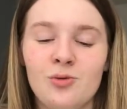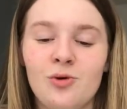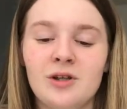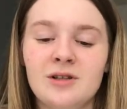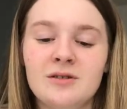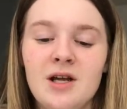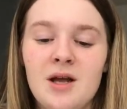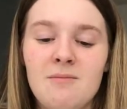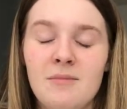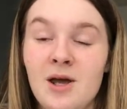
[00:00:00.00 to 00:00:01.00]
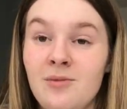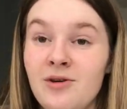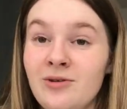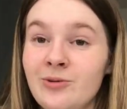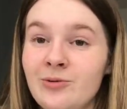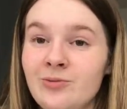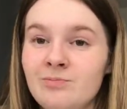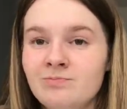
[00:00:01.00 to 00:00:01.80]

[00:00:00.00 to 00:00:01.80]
or maybe you